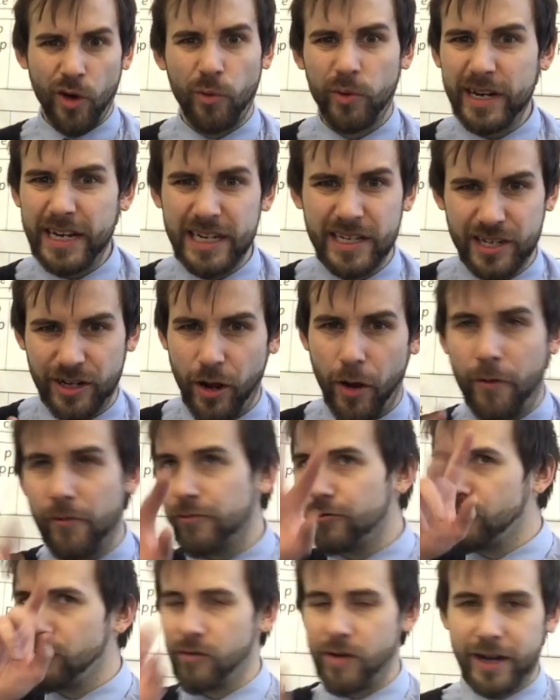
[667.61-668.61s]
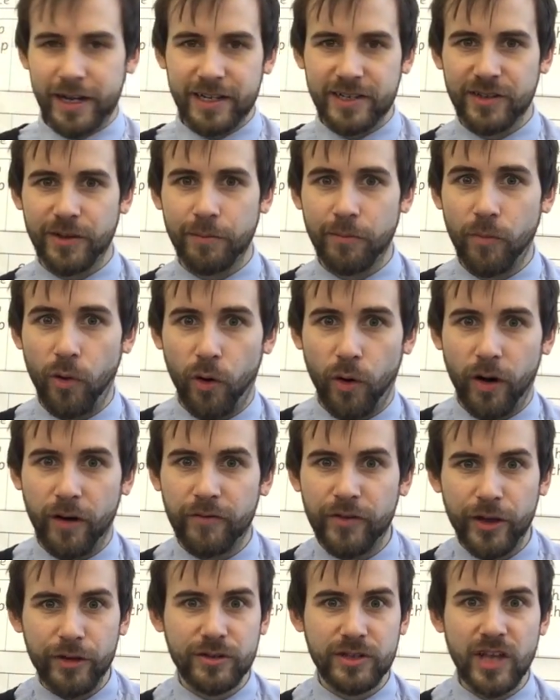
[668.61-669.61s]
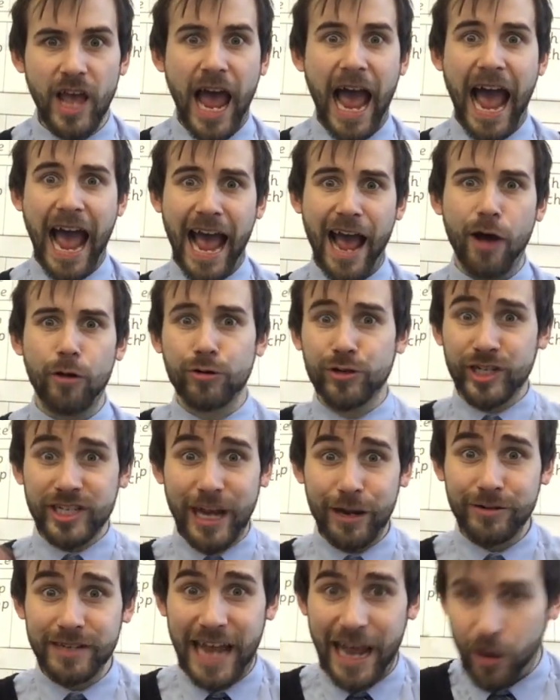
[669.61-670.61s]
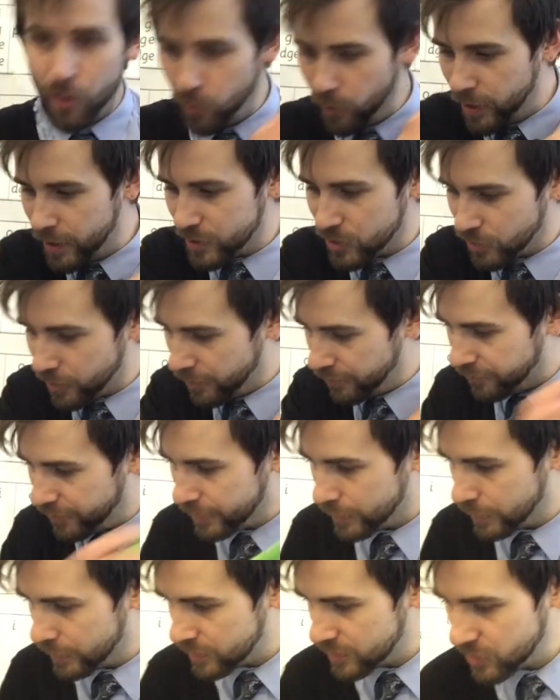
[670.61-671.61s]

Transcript: We need to write some more of those ow, shout out words on our fingers